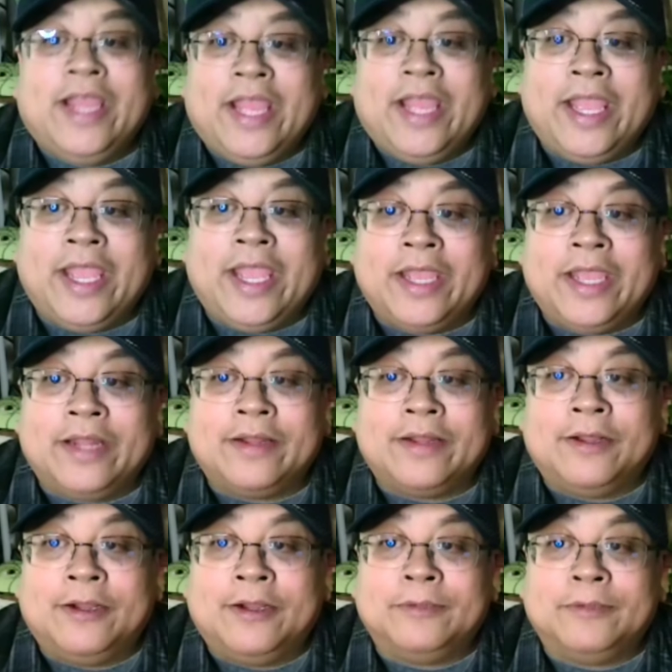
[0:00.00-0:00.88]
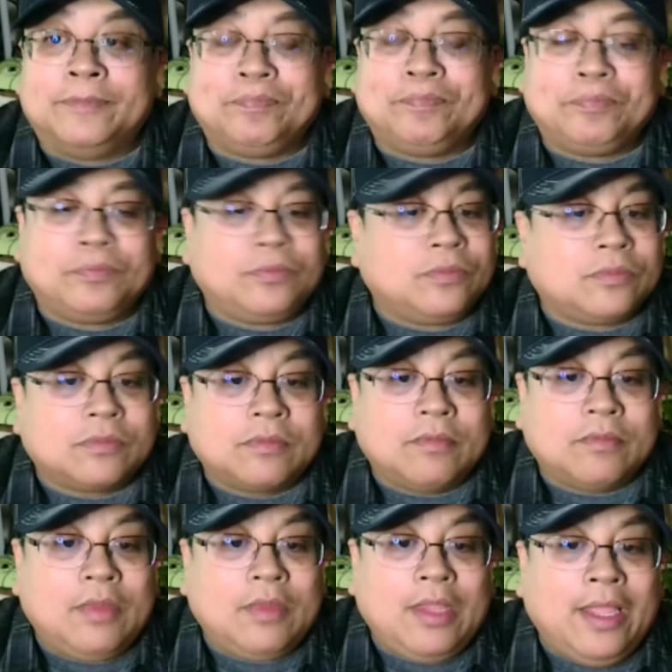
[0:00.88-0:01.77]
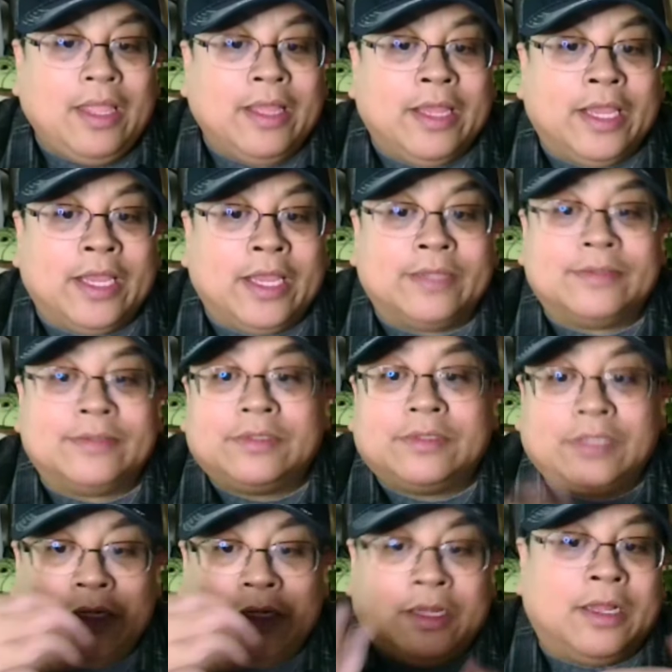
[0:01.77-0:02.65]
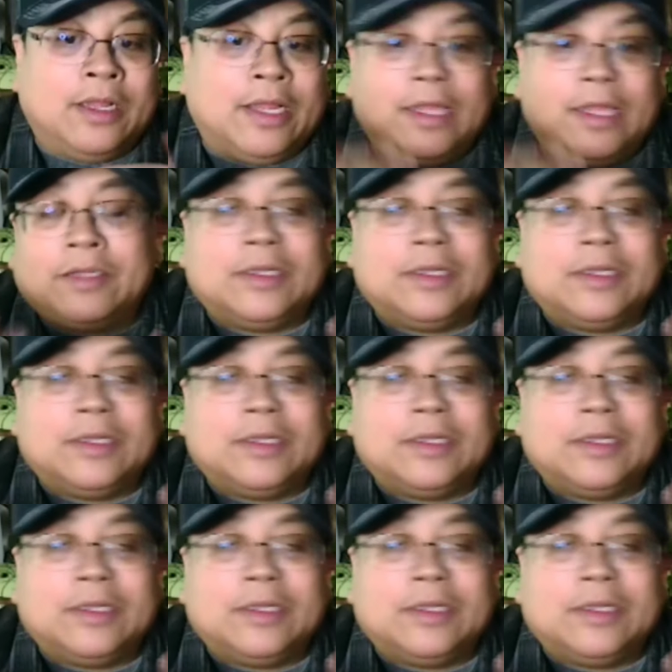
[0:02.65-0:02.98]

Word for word: and um, and. Uh,